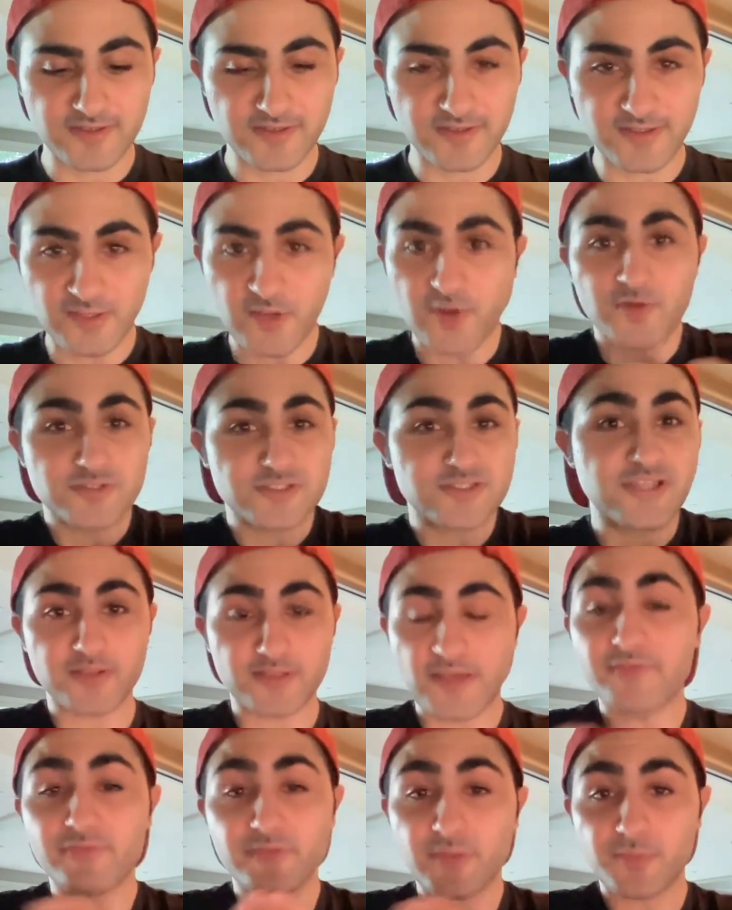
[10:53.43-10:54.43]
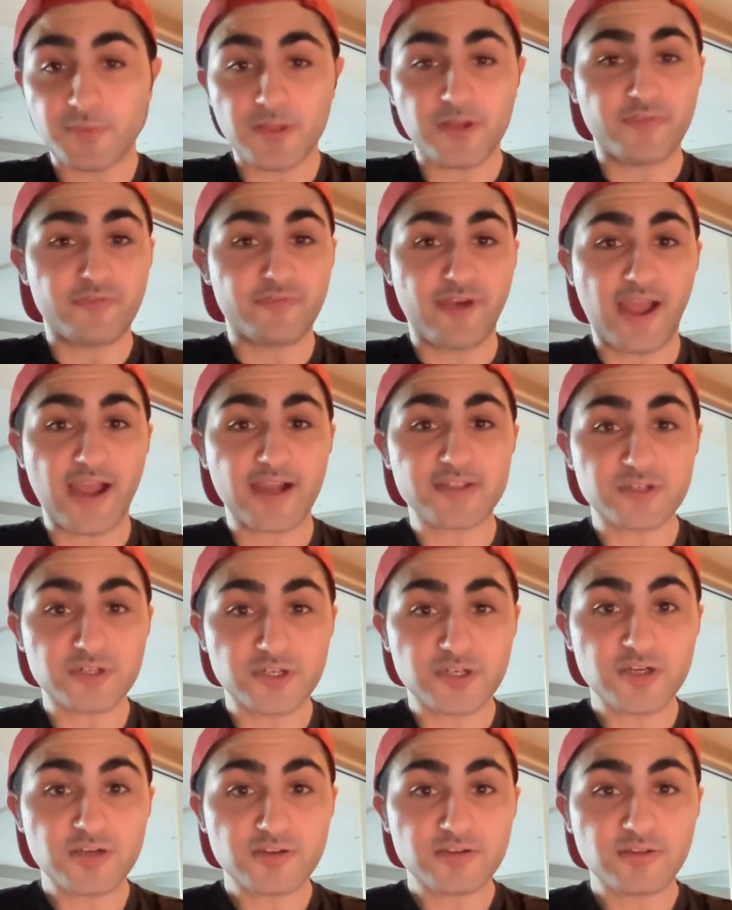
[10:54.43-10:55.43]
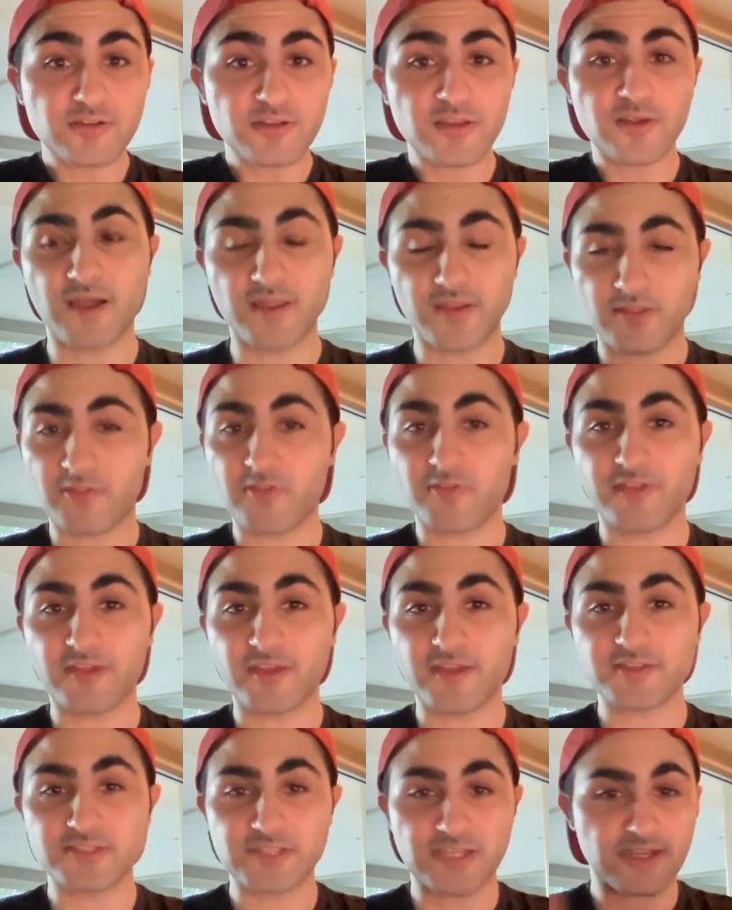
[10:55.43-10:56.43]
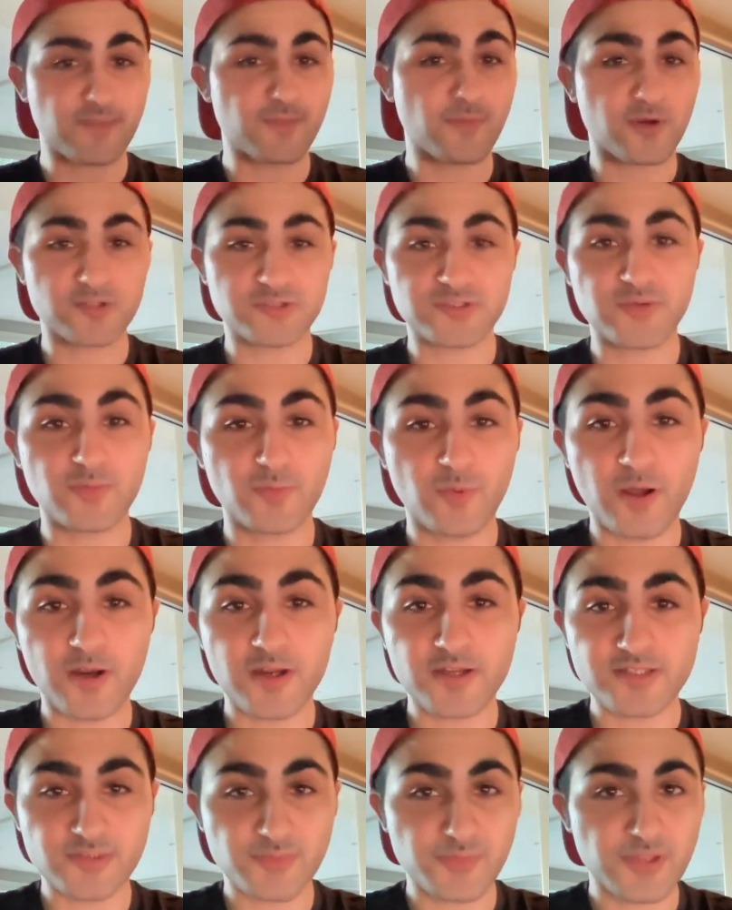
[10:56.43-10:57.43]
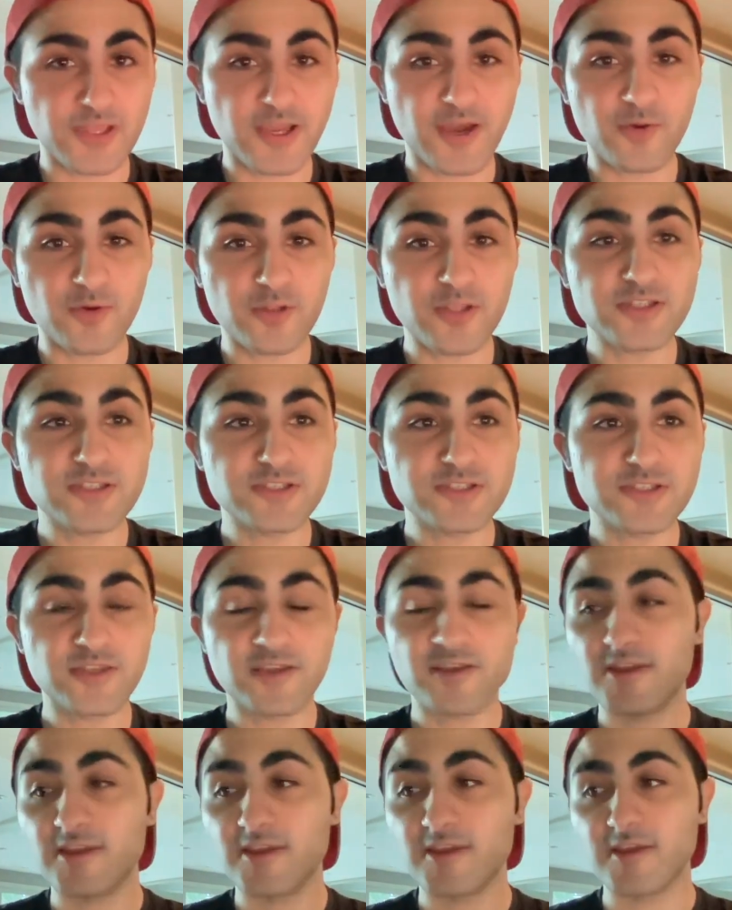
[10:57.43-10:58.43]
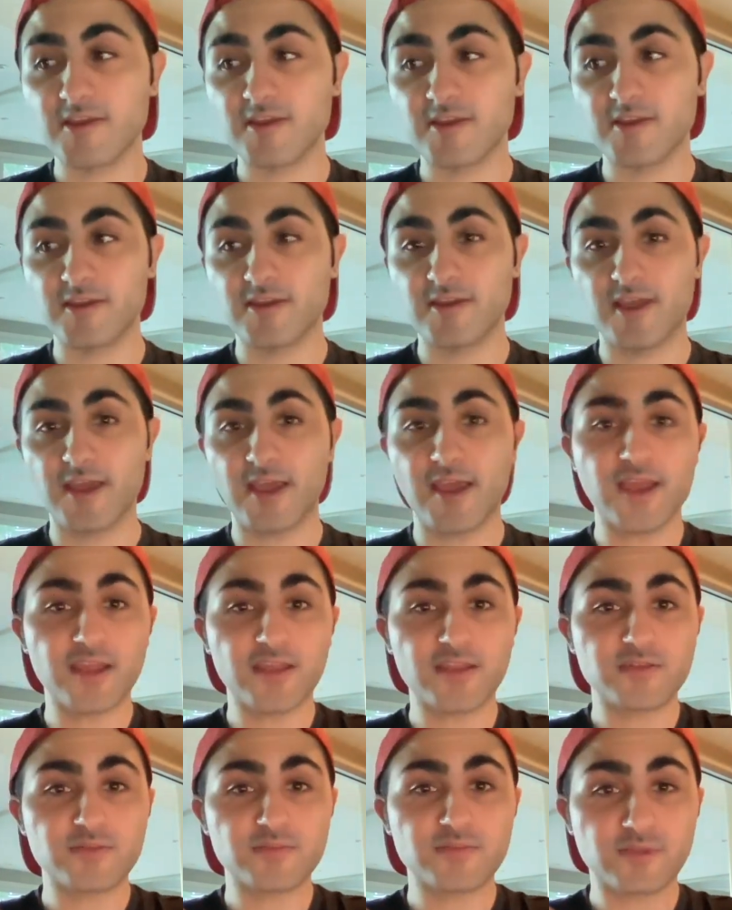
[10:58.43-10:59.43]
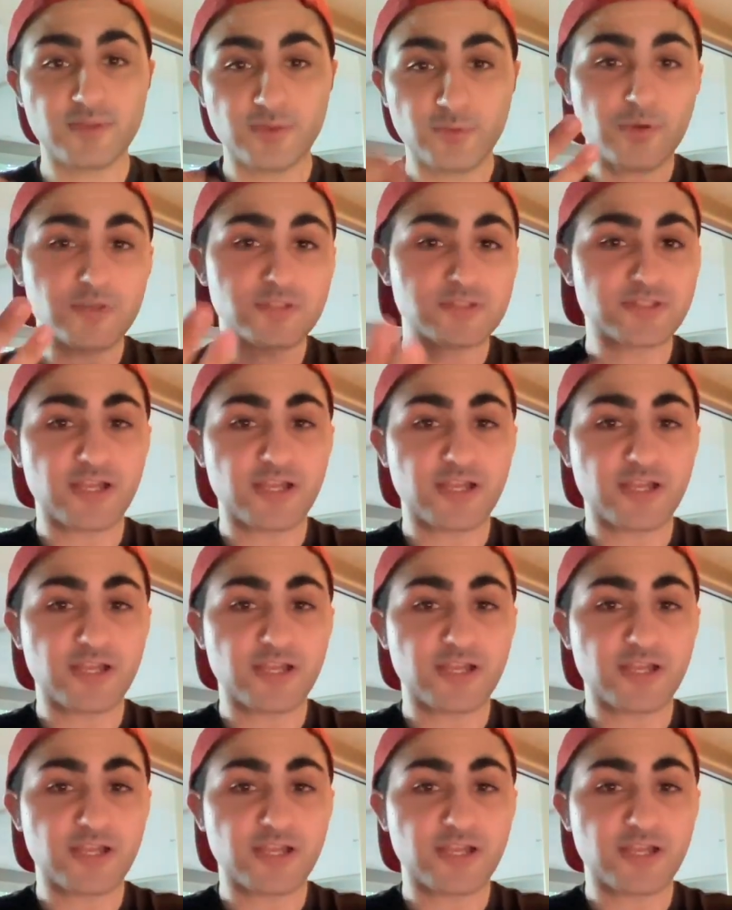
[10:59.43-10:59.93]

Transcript: it definitely played a factor. Another thing, Jacob Markstrom wanted to be out east. And he was